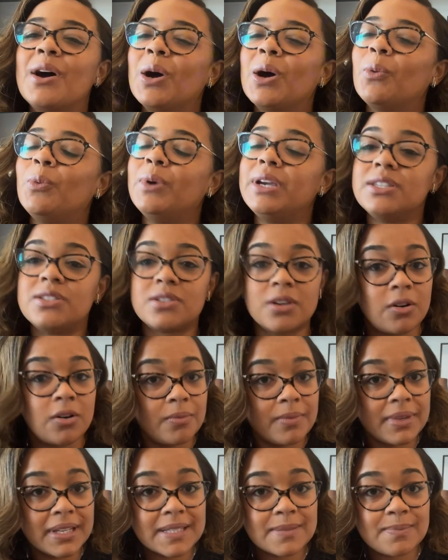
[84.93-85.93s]
We
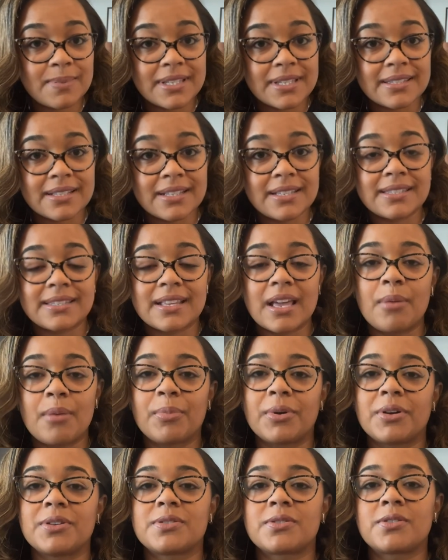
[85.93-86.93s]
don't mix business and
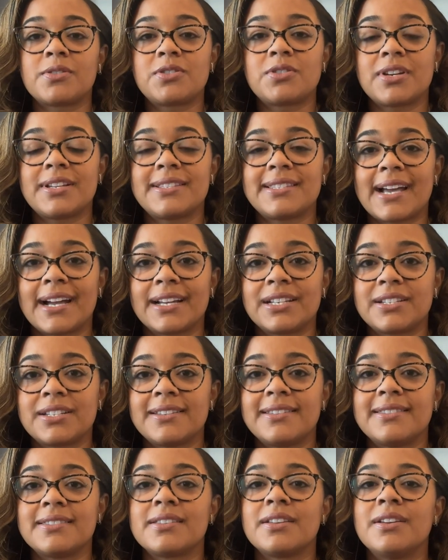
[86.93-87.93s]
personal
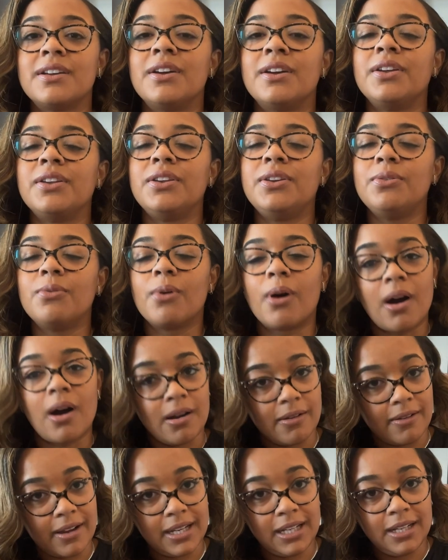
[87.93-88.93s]
transactions. You
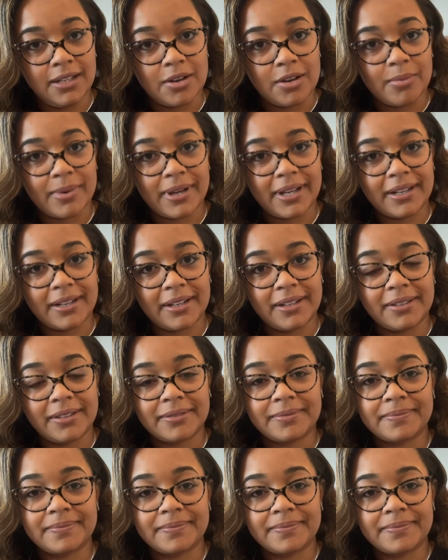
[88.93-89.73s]
already know better.